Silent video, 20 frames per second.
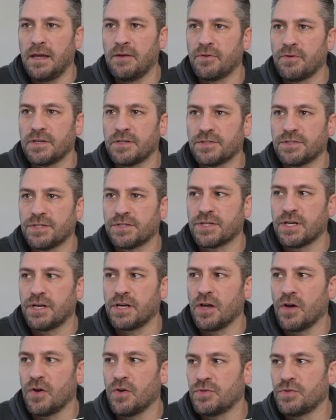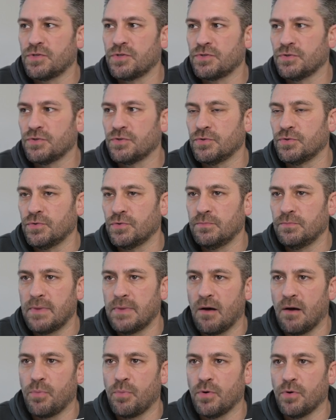everything's just going to go to
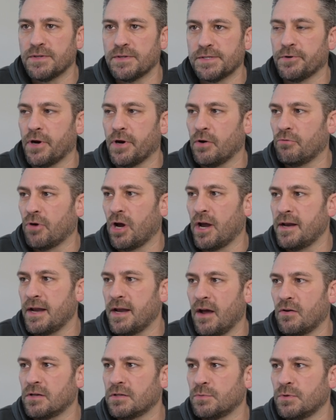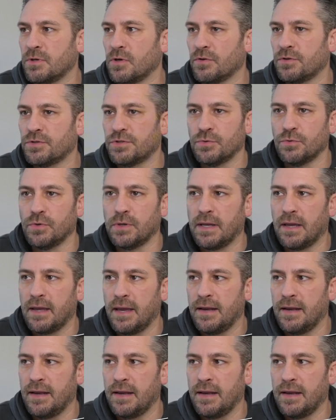output 0 right now because we're not doing